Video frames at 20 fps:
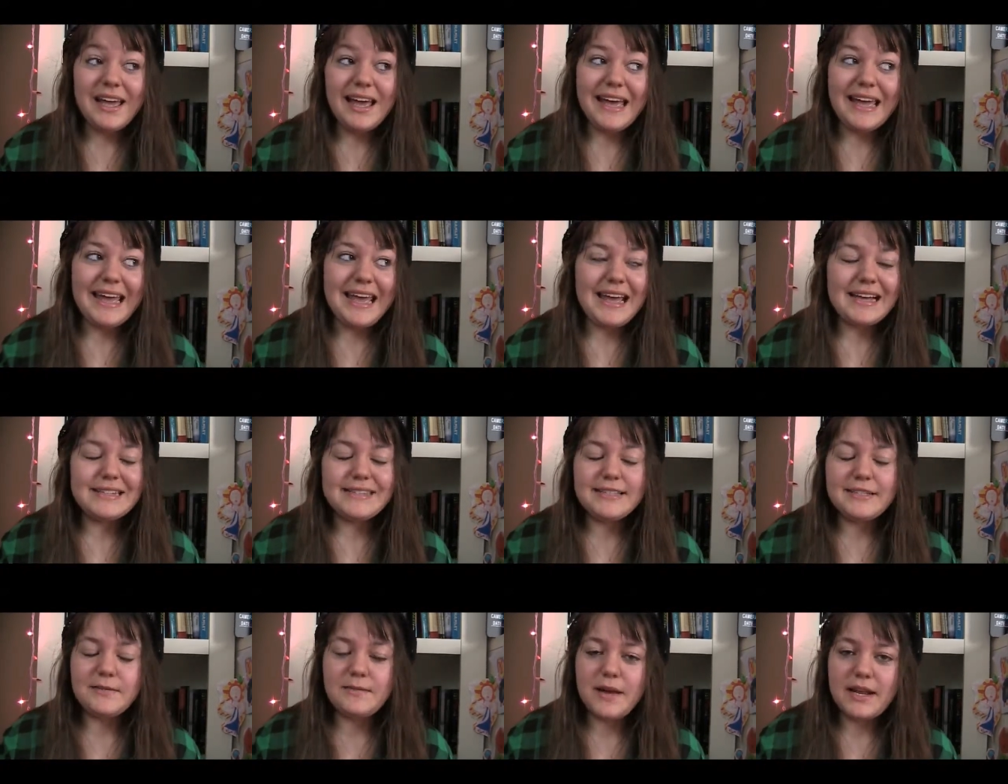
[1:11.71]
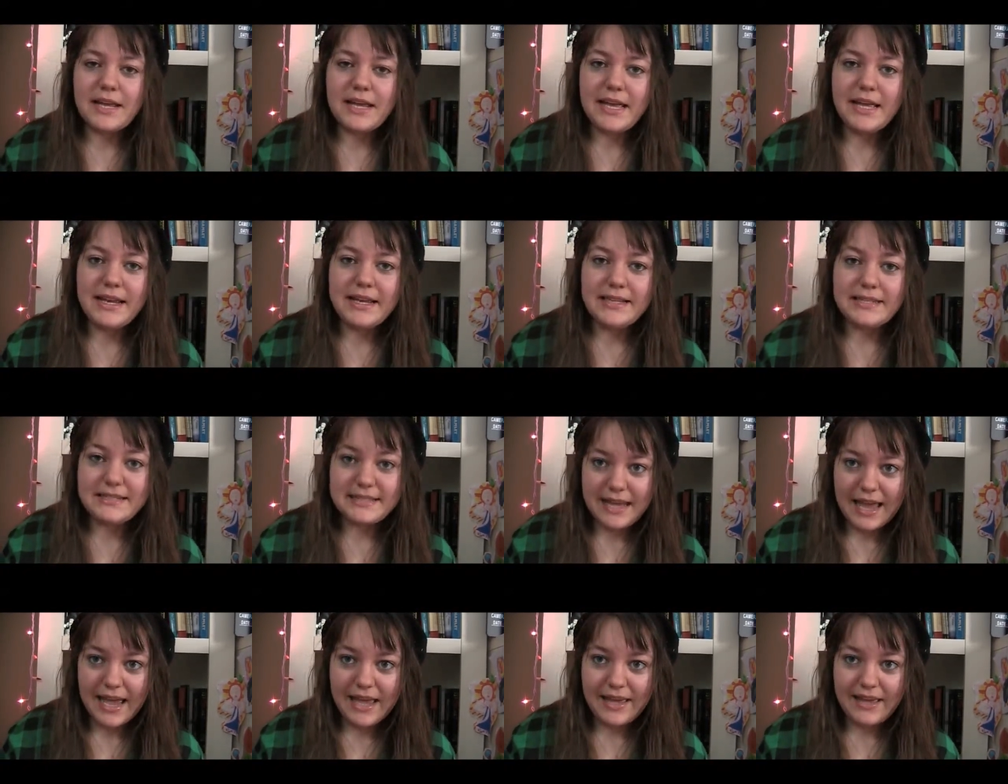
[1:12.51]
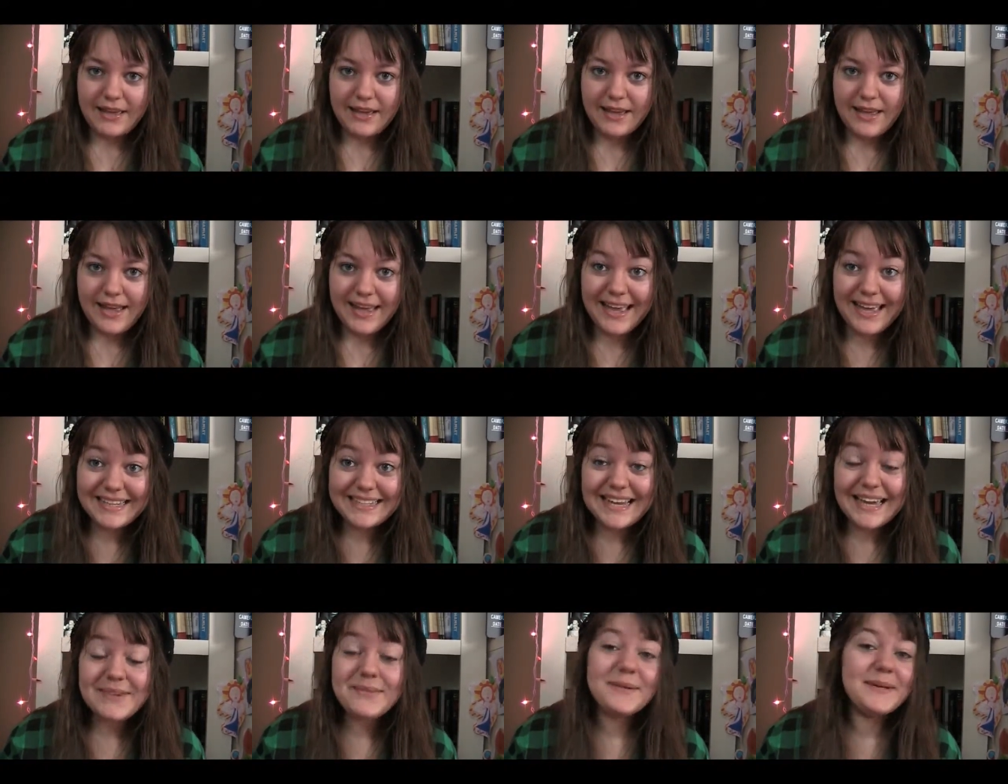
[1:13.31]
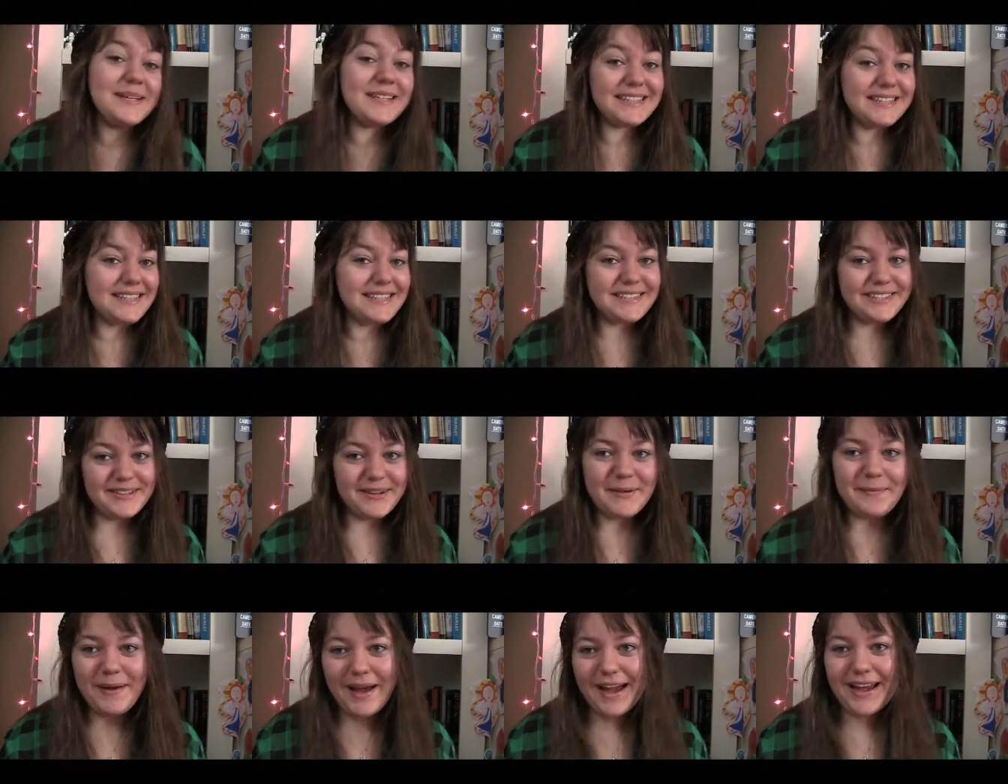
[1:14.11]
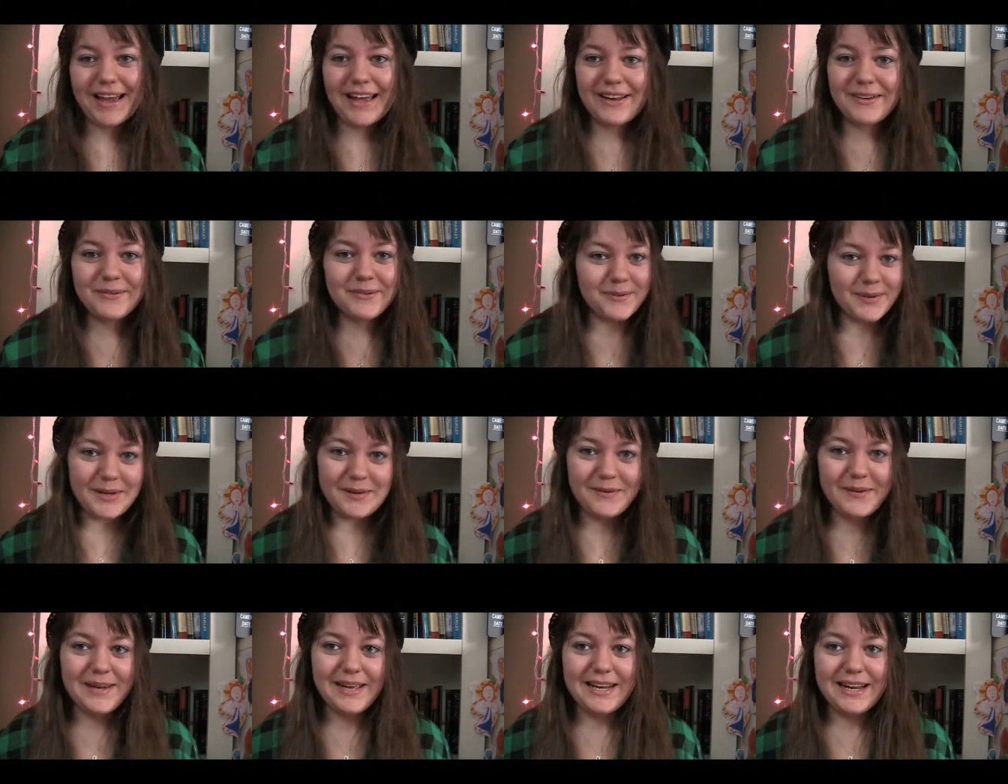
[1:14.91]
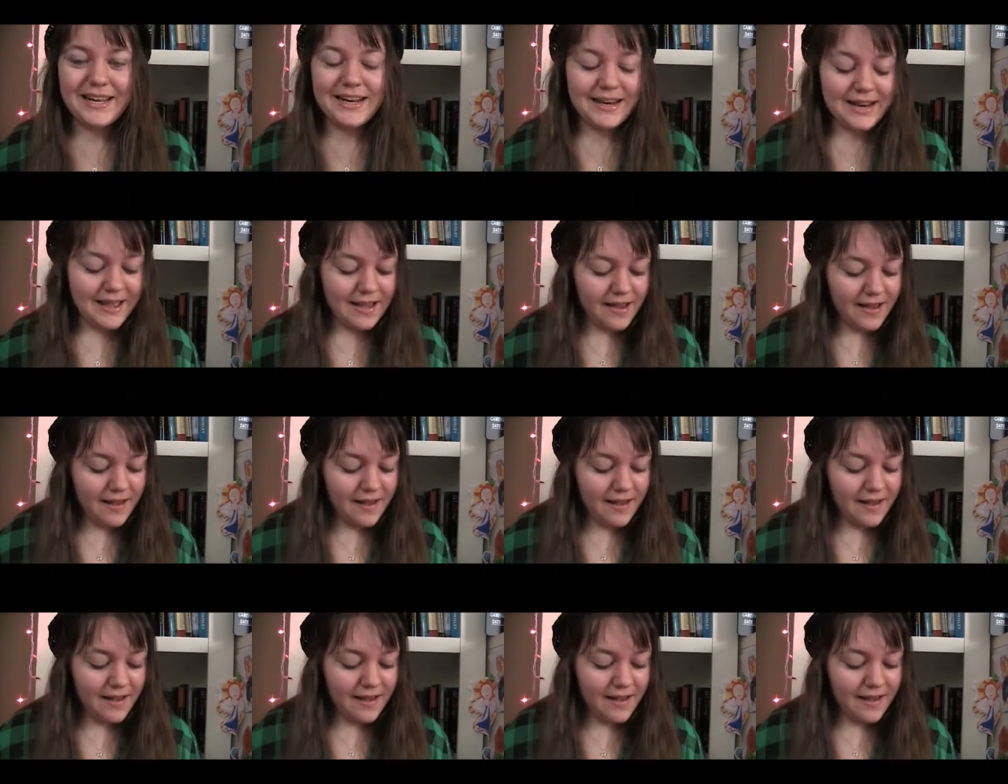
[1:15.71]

I actually read it in a day, and I really need to go back and reread it.